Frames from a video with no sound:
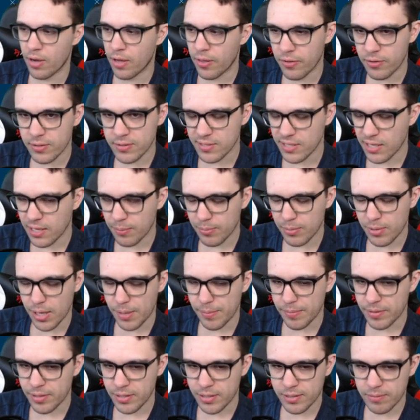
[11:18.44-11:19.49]
and
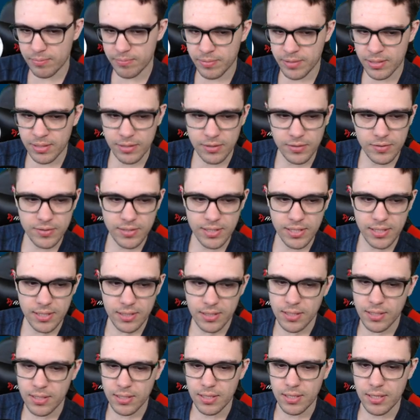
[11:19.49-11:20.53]
whatever other setup you happen
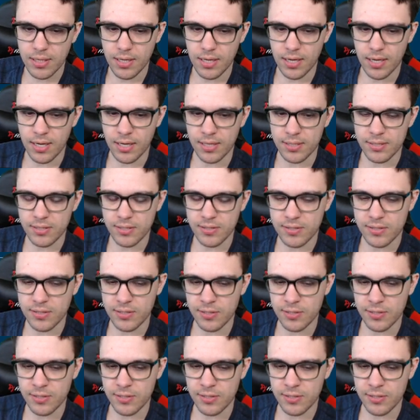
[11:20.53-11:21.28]
to be using